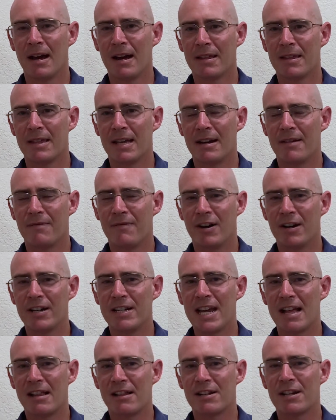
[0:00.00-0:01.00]
then a very
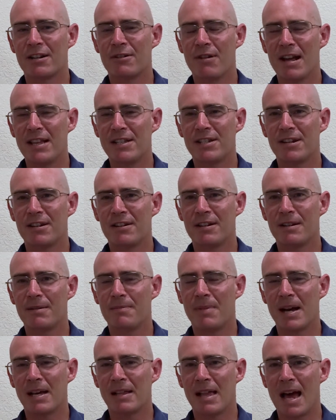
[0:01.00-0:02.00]
talented grad student in
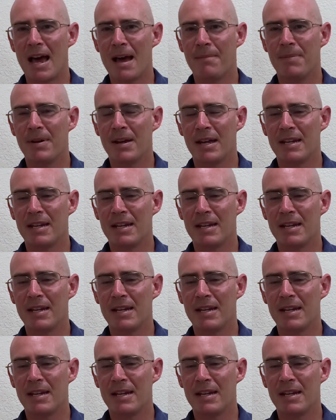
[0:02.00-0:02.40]
my lab